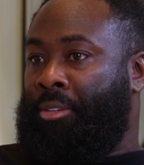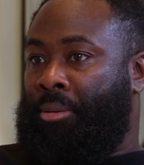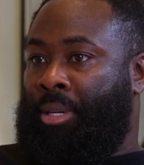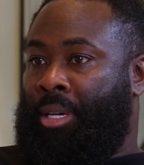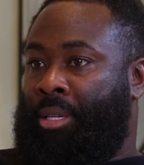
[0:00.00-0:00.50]
for
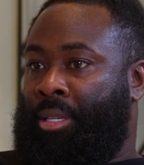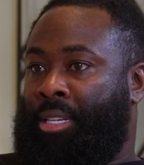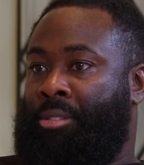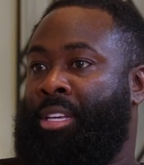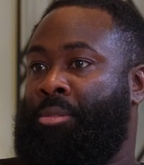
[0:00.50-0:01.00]
doing that.
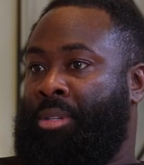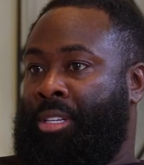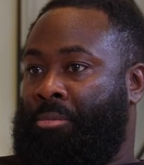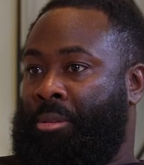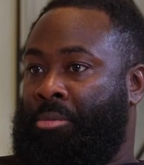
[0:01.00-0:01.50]
That's what it
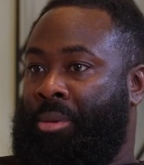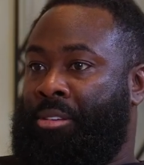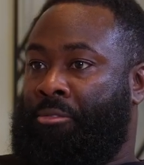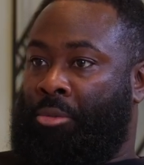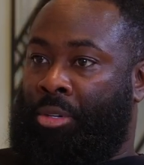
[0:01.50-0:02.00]
is. People
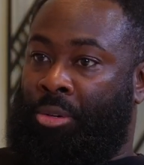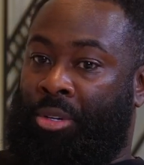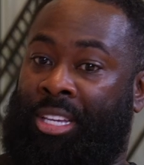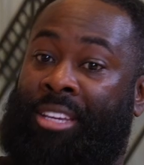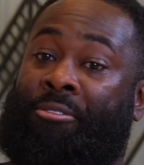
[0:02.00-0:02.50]
make you feel
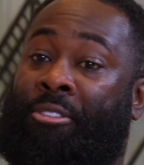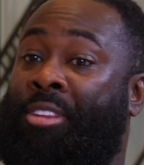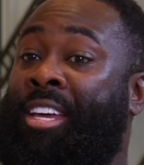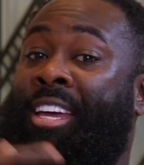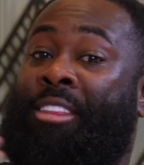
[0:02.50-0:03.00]
guilty
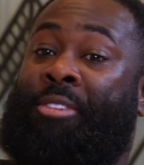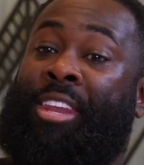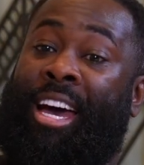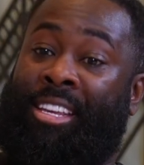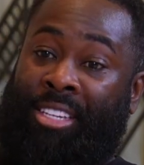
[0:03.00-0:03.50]
for the
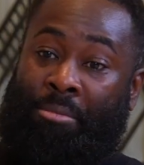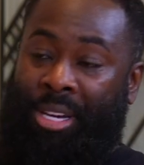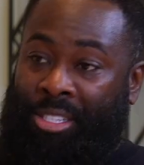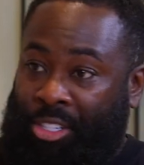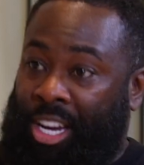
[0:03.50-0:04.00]
fact that I said
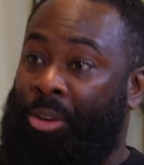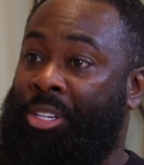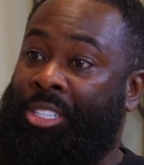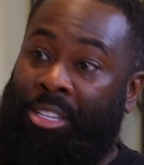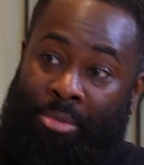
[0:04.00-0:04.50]
my child
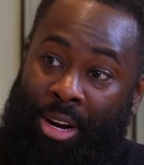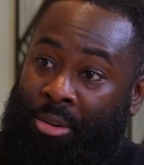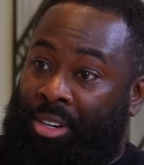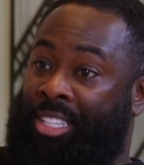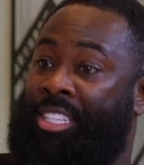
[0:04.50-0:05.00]
isn't a priority.